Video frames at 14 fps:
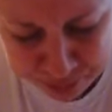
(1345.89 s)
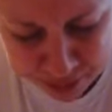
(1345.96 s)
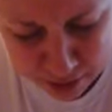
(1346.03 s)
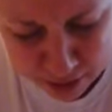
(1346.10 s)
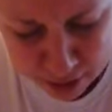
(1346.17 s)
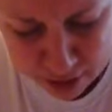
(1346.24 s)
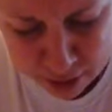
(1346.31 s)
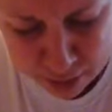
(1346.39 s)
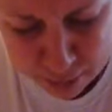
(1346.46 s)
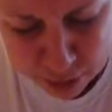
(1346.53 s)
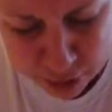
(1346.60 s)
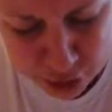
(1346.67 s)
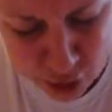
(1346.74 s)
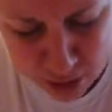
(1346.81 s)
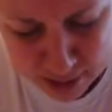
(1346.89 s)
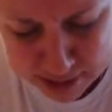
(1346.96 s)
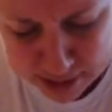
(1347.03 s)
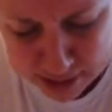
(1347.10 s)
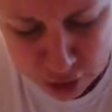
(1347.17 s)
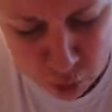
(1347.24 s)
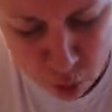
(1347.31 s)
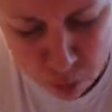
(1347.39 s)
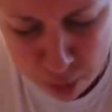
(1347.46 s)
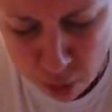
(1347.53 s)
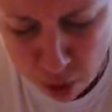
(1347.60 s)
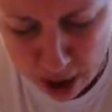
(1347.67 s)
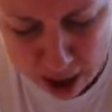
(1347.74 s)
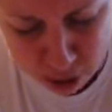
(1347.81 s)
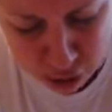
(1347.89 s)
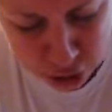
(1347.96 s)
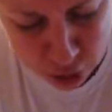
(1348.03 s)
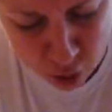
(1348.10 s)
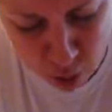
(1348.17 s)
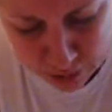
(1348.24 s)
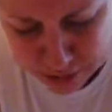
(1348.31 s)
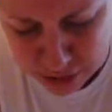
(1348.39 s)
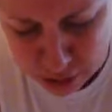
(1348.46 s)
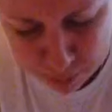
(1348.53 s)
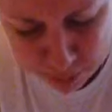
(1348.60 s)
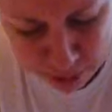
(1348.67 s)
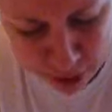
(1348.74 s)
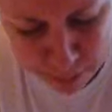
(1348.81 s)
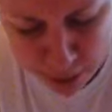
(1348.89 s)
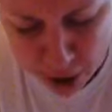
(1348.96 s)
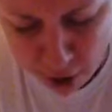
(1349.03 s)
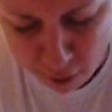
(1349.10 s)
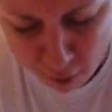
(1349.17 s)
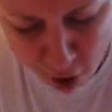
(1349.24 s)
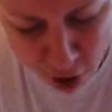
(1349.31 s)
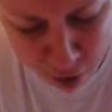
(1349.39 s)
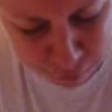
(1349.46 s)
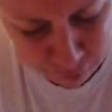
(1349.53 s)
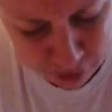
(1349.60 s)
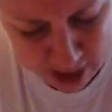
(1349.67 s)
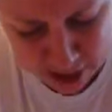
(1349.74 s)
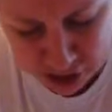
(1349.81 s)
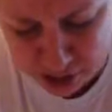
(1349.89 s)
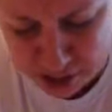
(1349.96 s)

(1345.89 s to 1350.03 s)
that in the book of Joel, it says that you will pour out your Holy Spirit upon all flesh.